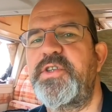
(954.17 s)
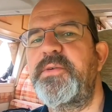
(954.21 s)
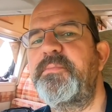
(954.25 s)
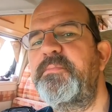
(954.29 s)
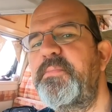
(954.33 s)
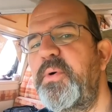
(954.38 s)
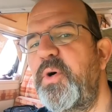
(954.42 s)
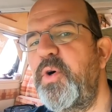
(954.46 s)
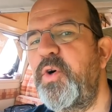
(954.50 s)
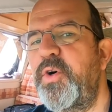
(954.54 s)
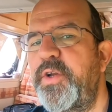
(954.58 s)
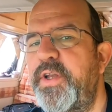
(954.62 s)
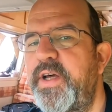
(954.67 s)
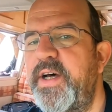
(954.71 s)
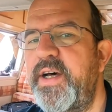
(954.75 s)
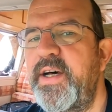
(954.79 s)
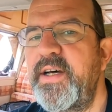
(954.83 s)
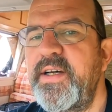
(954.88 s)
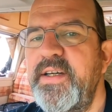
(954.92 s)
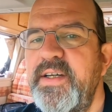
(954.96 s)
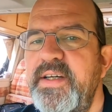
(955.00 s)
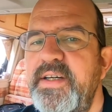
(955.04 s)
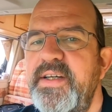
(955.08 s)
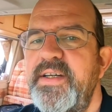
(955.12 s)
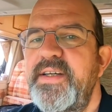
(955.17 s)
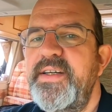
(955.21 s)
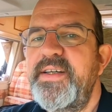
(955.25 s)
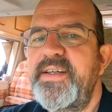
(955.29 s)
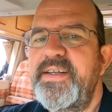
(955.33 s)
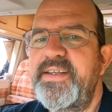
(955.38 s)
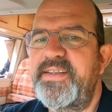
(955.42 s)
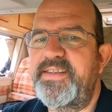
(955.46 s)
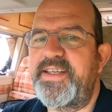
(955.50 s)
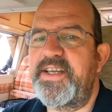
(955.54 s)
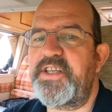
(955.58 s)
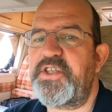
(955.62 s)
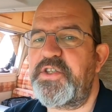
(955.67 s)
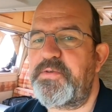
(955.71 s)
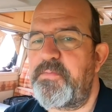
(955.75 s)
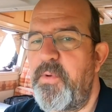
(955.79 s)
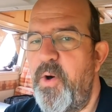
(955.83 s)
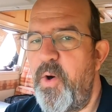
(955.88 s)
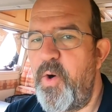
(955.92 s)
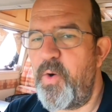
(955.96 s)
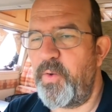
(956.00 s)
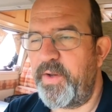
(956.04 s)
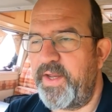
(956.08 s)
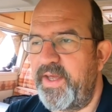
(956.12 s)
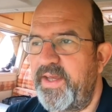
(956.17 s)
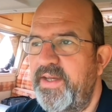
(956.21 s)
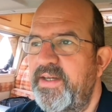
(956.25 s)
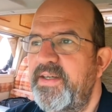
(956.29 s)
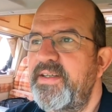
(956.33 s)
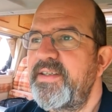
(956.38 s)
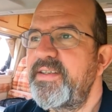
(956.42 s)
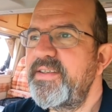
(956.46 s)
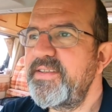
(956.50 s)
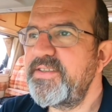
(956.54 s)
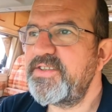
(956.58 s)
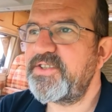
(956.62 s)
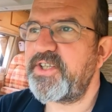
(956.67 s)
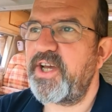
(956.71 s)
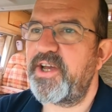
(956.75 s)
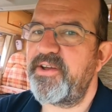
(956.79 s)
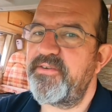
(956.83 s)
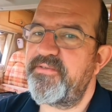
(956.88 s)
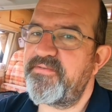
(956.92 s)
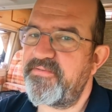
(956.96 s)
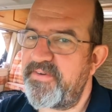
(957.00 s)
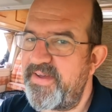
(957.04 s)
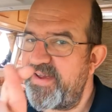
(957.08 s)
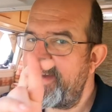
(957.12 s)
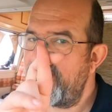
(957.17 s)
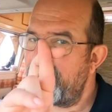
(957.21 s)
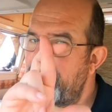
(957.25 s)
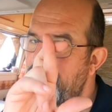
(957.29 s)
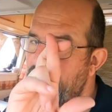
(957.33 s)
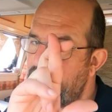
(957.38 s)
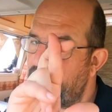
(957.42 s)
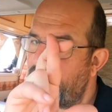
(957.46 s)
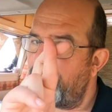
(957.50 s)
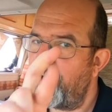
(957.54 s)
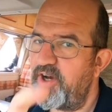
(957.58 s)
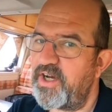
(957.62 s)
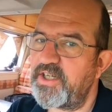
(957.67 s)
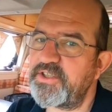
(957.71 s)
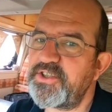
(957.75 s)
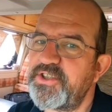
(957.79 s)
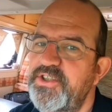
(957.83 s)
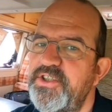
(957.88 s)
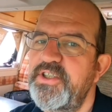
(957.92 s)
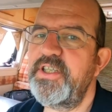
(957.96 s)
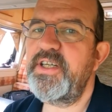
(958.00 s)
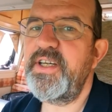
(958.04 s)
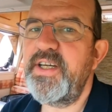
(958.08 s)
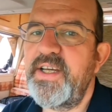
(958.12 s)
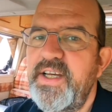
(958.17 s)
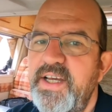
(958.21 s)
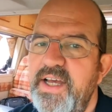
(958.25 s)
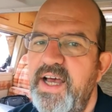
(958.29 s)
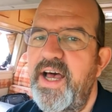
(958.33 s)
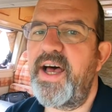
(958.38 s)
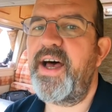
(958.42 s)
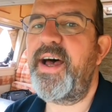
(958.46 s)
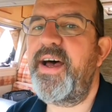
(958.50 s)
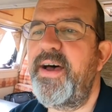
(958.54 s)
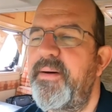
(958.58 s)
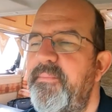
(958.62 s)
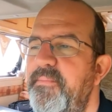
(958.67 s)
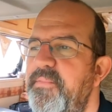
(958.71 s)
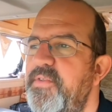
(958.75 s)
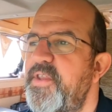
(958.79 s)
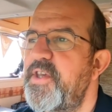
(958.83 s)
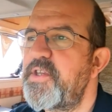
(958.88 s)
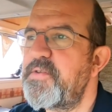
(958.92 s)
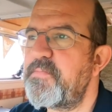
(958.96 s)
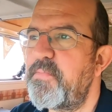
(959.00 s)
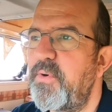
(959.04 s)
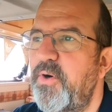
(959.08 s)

the border this morning. So fingers crossed um, this